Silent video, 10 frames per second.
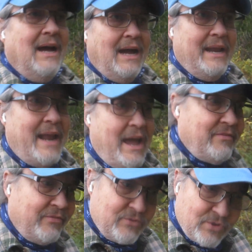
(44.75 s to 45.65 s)
and
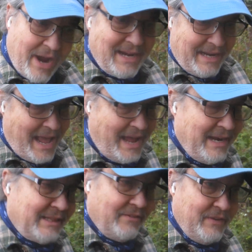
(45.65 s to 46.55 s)
I've tried to
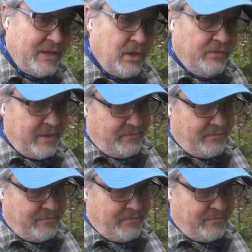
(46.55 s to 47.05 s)
edit the video that